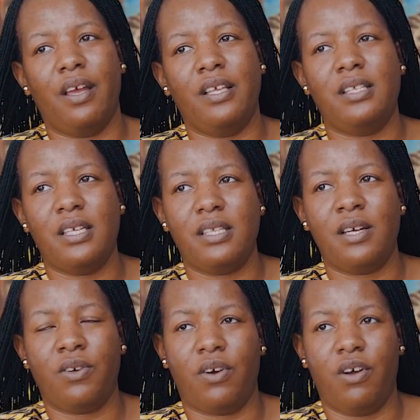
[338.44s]

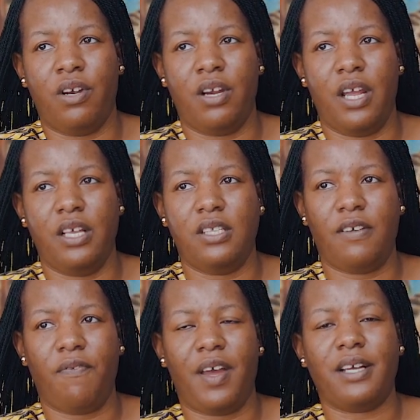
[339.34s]
insistent on is
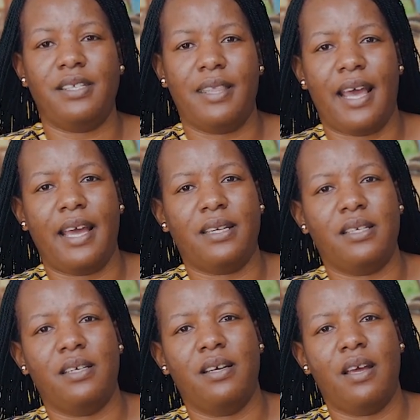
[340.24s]
the fact that
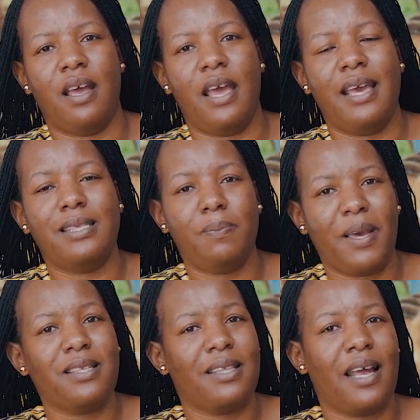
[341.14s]
a
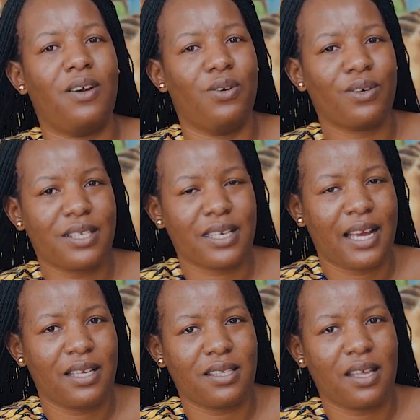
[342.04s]
space that looks
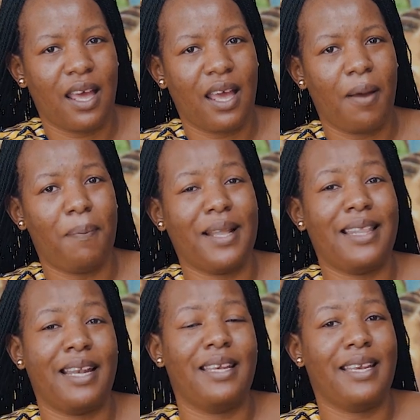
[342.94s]
nice but
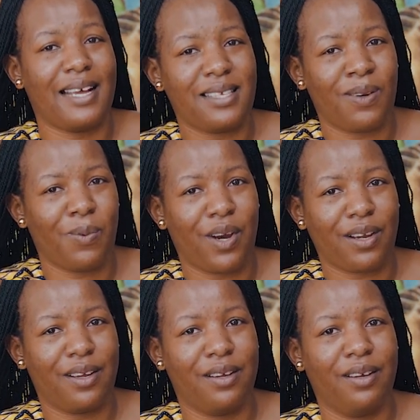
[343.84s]
then doesn't
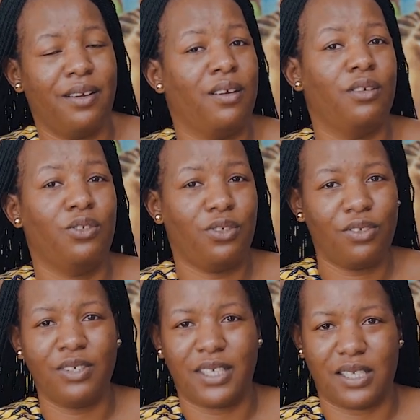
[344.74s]
work
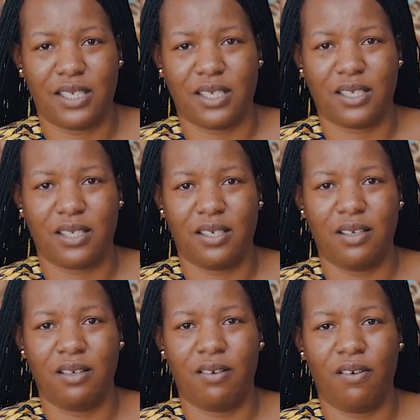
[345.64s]
shouldn't exist.
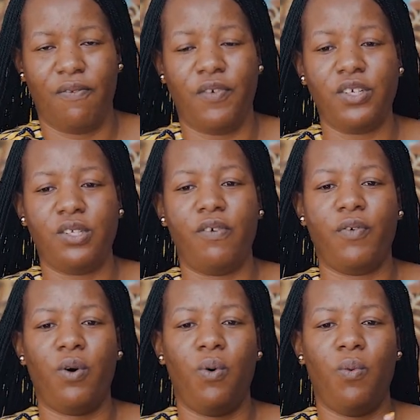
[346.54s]
First
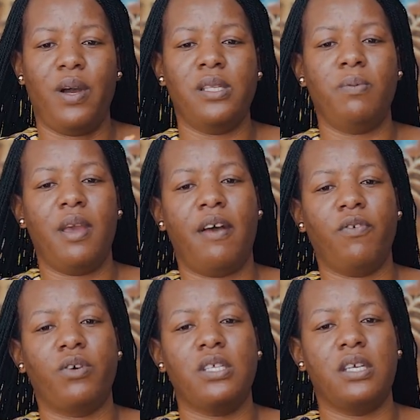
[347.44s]
of all, once we
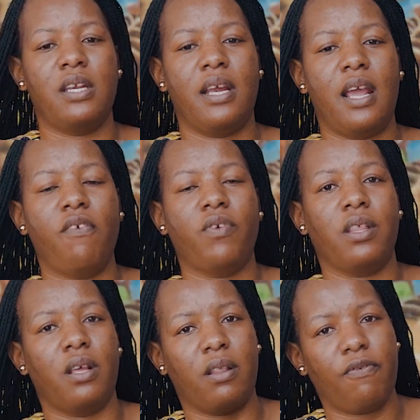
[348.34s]
have considered
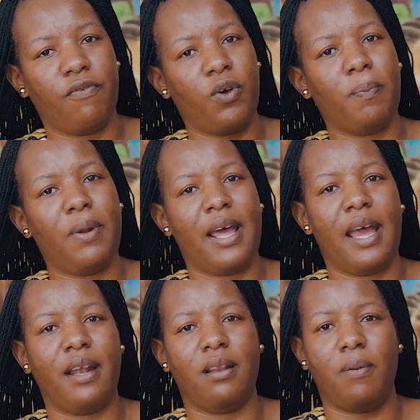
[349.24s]
everything, the floor
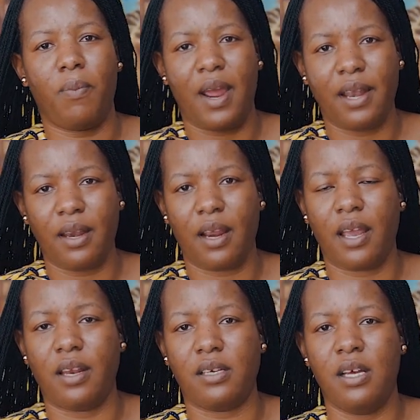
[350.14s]
plan, the branding
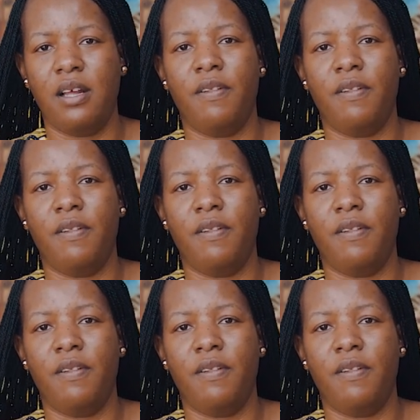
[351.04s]
and